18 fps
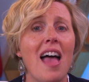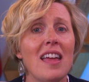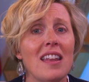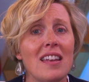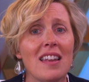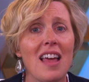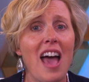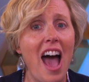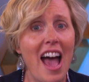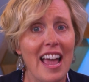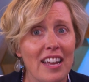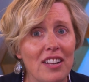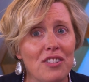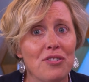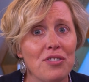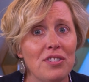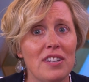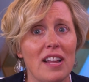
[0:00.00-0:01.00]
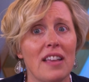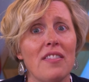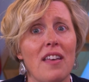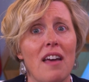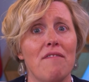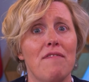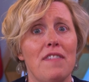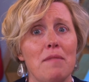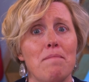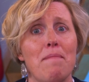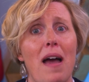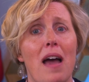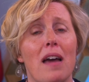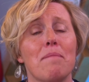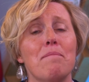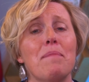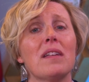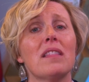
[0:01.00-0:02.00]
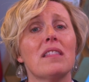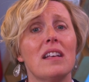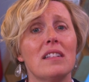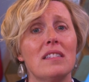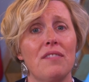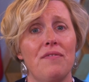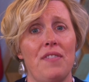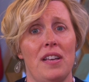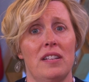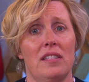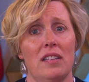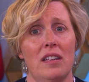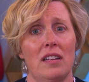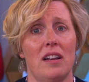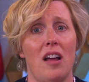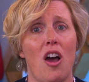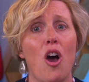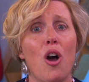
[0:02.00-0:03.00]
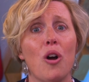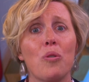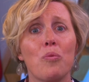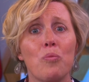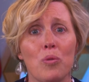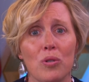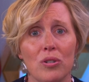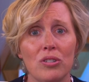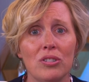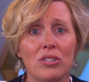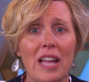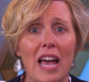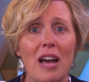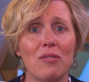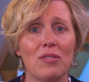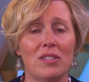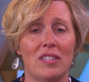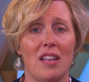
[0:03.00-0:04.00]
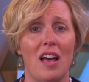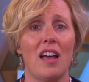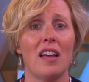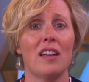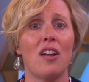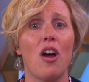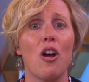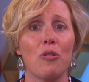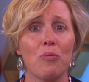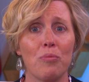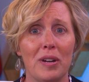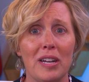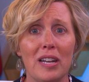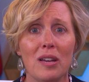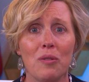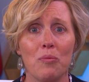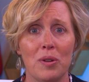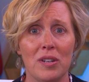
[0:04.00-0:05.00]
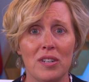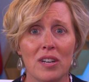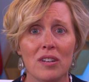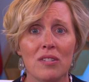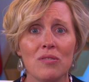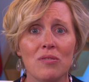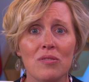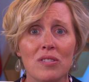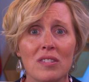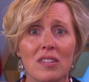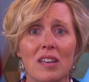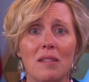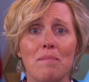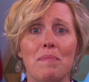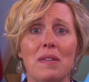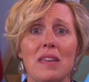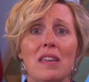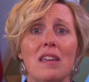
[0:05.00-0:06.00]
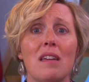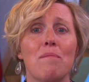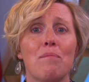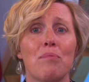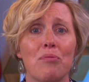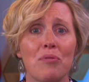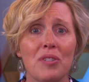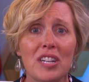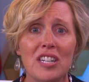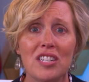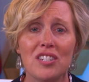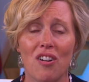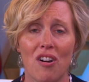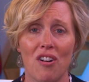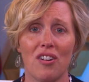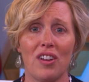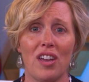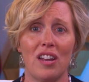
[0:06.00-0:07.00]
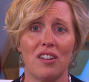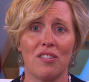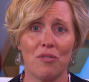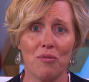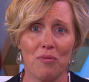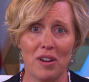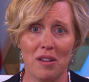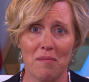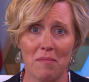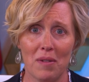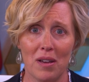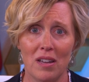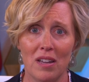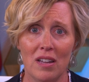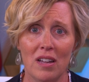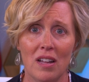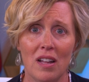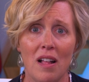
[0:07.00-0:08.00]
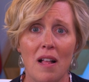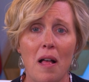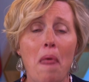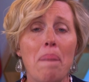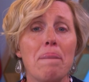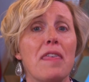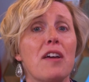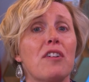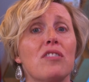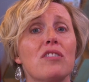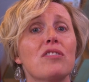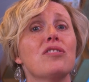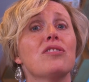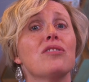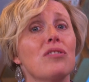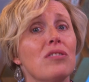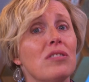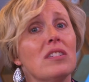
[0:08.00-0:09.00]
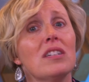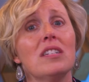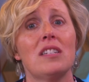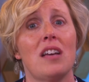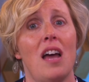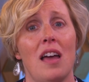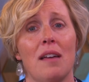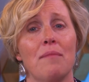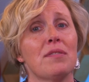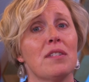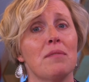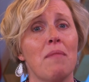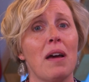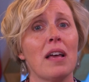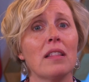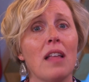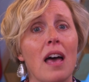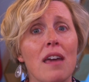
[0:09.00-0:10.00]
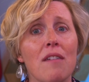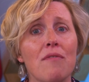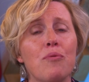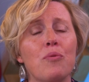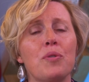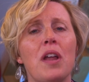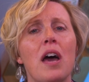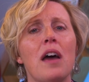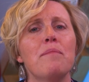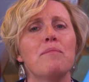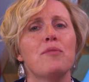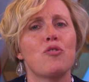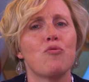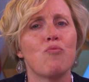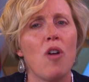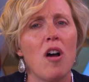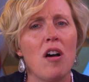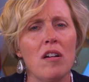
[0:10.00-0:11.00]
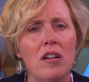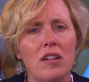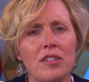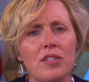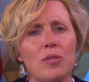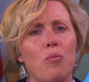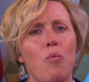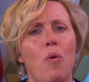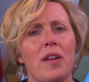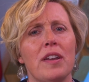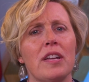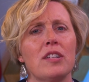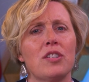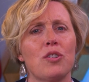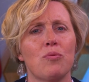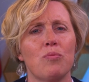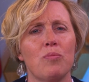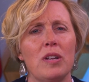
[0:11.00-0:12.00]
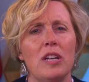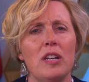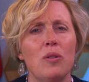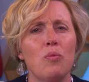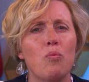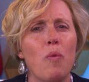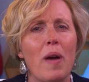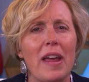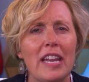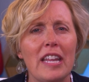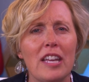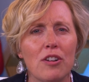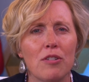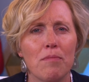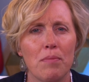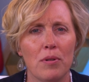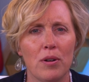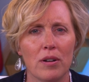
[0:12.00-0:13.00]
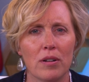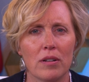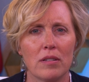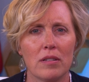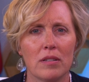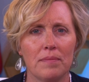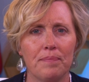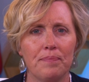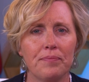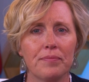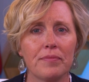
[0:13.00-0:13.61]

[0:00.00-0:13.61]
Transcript: And I understand that feedback, but let's face it, our world outside our reading windows can be pretty dark and grim. There are certainly times in my life when I'm drawn to wanting to read weightier books.